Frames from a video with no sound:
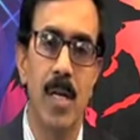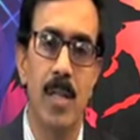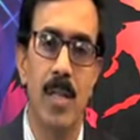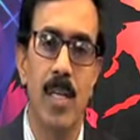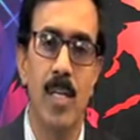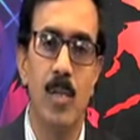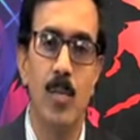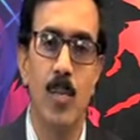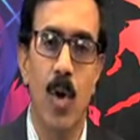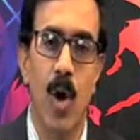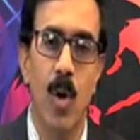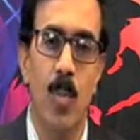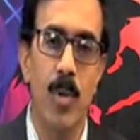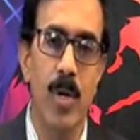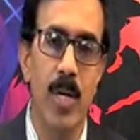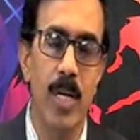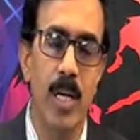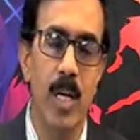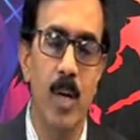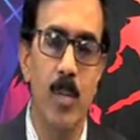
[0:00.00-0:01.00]
This
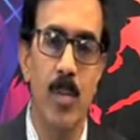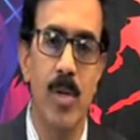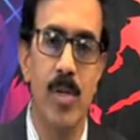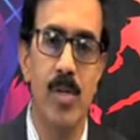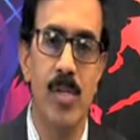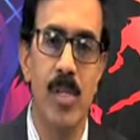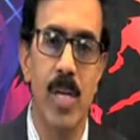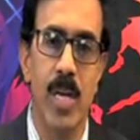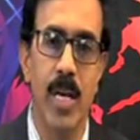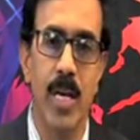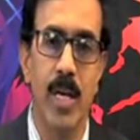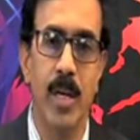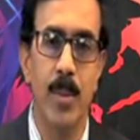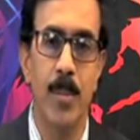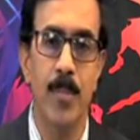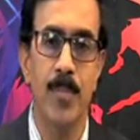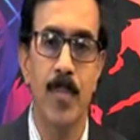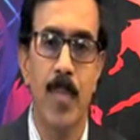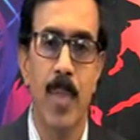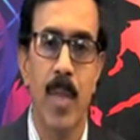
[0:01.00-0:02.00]
property can be
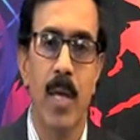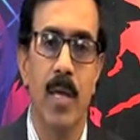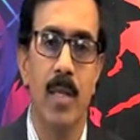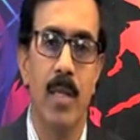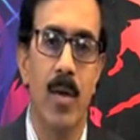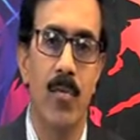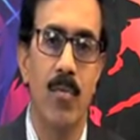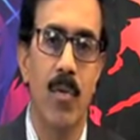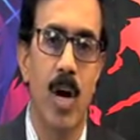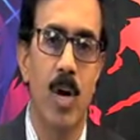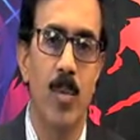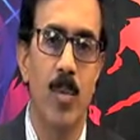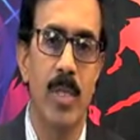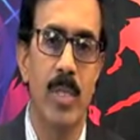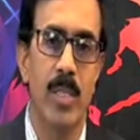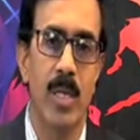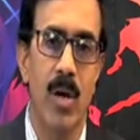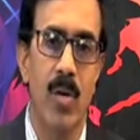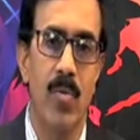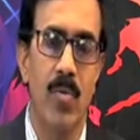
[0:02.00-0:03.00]
seen in the
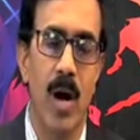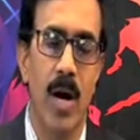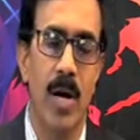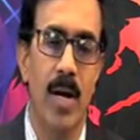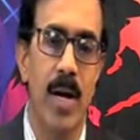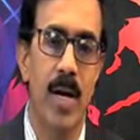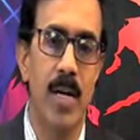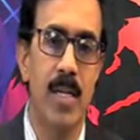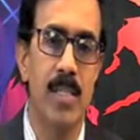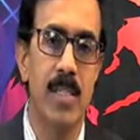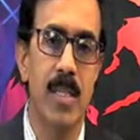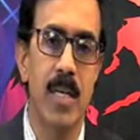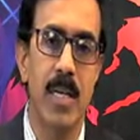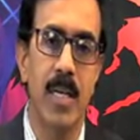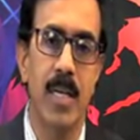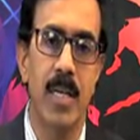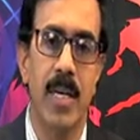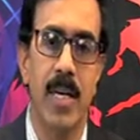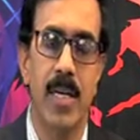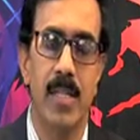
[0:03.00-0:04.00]
formation of adducts
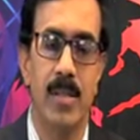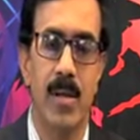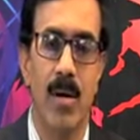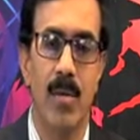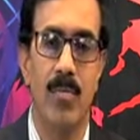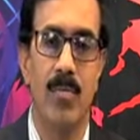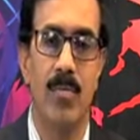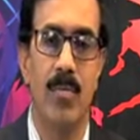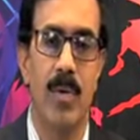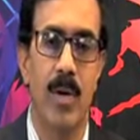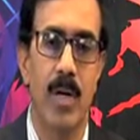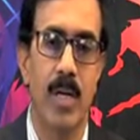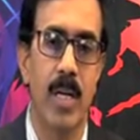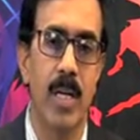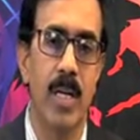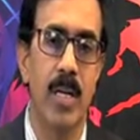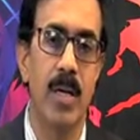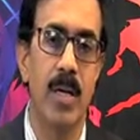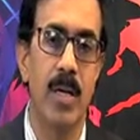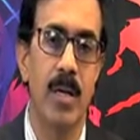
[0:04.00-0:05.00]
in case of
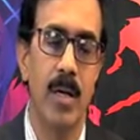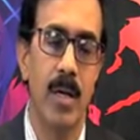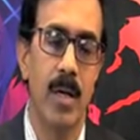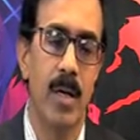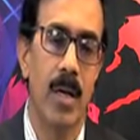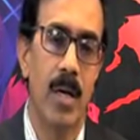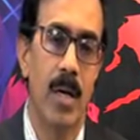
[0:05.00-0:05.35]
tin